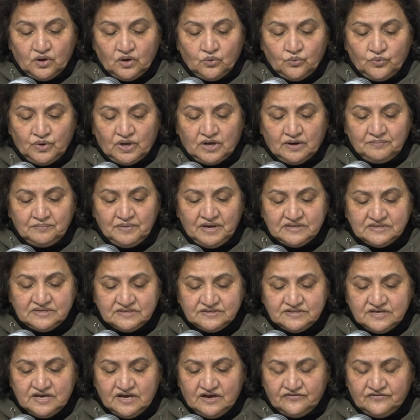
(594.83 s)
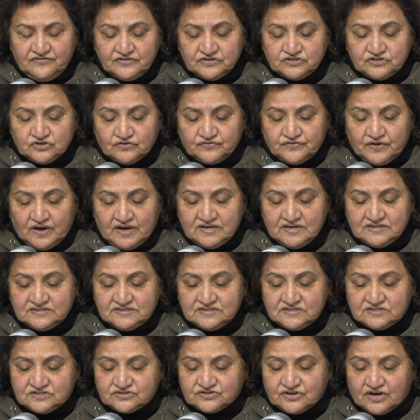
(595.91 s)
We commended the efforts of ANC
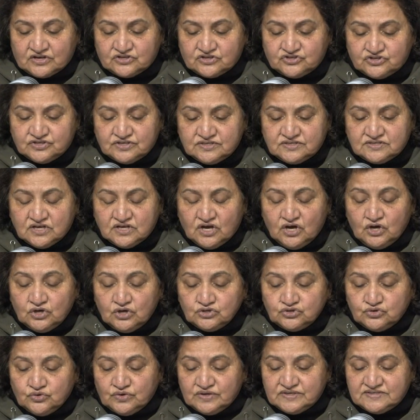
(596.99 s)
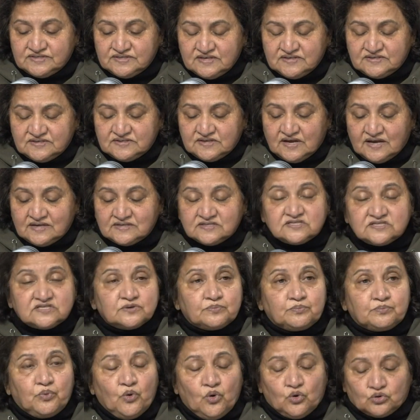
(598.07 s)
structures to assist and
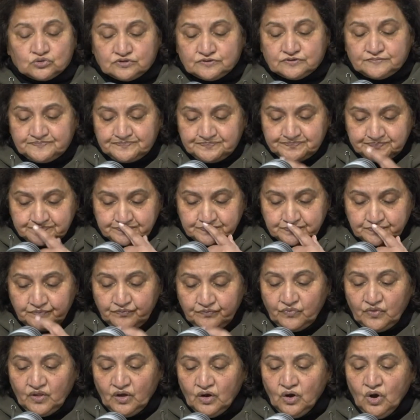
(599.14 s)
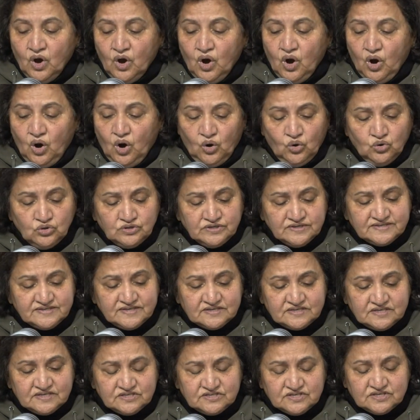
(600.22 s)
support older
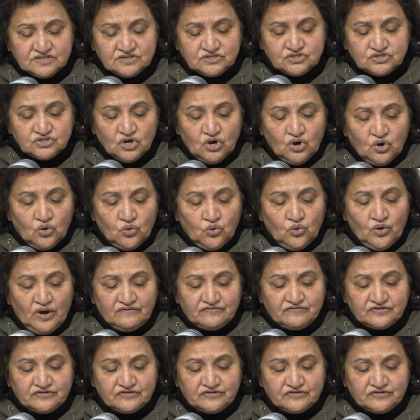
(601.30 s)
citizens who have